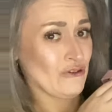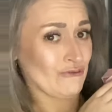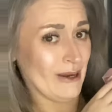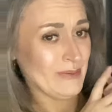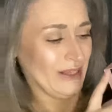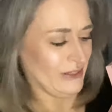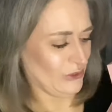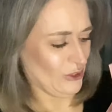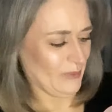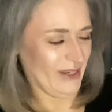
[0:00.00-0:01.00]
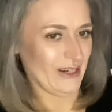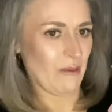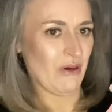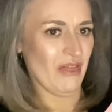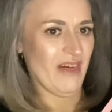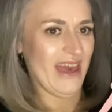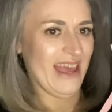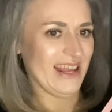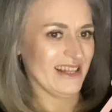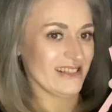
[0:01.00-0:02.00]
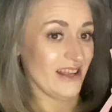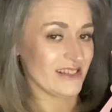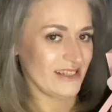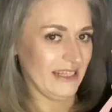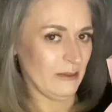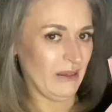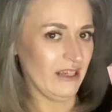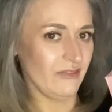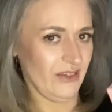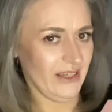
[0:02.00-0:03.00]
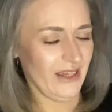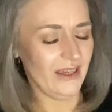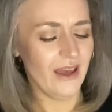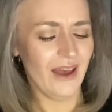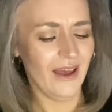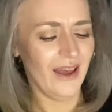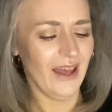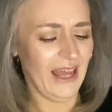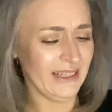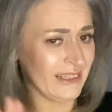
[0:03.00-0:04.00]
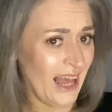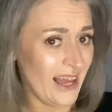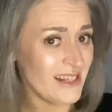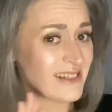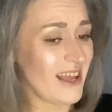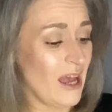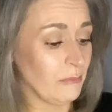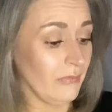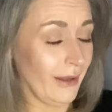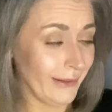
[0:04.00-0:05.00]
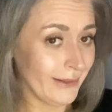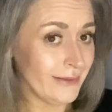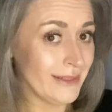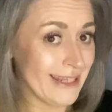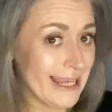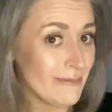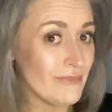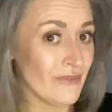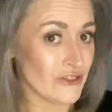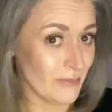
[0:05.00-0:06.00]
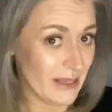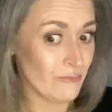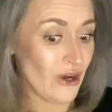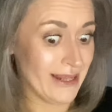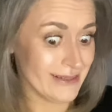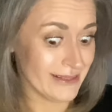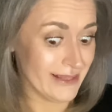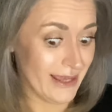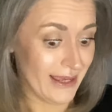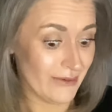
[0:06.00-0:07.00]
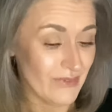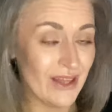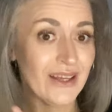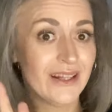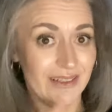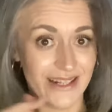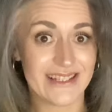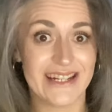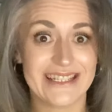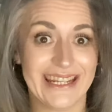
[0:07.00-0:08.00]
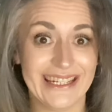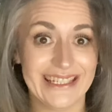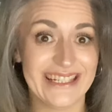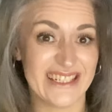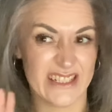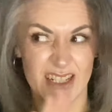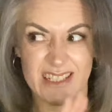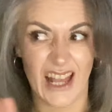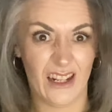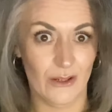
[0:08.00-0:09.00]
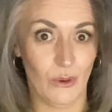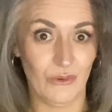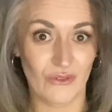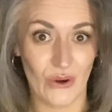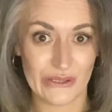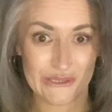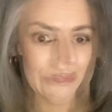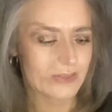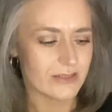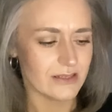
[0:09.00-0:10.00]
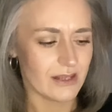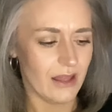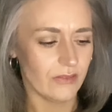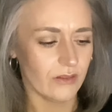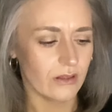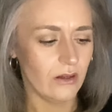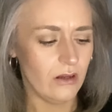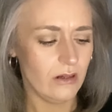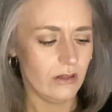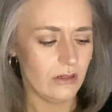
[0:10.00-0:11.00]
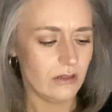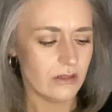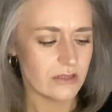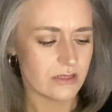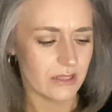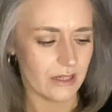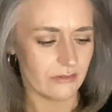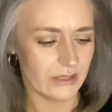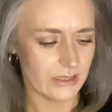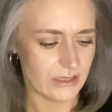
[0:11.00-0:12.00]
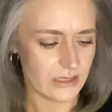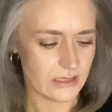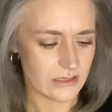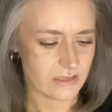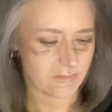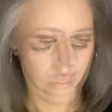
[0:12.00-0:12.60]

ripped this open, but there is a sneak peek for you. And guys, I'm liking the name of some of them brands in there. Let's get digging in here to see exactly what we've got. Scan the card, there it is.